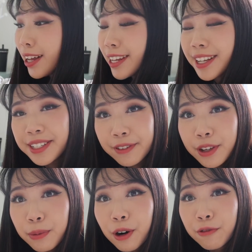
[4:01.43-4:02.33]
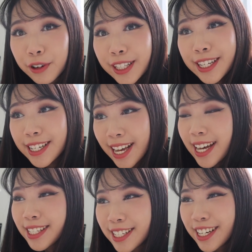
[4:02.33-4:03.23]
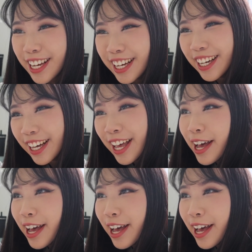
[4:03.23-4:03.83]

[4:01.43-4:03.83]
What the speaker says: unless if you were really testing